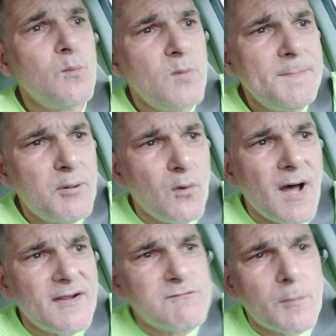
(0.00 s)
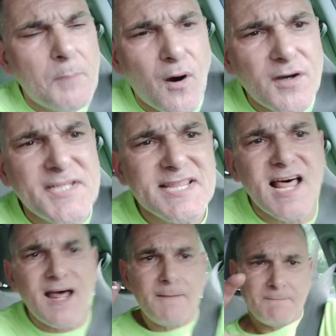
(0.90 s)
we pull out of our parking
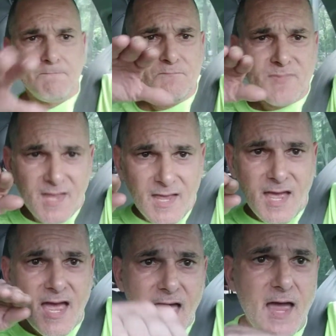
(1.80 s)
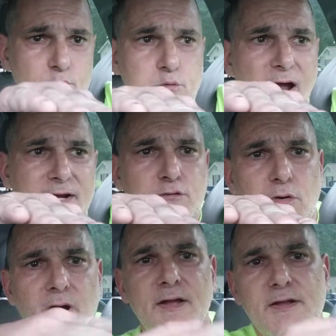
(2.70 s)
lot and right across,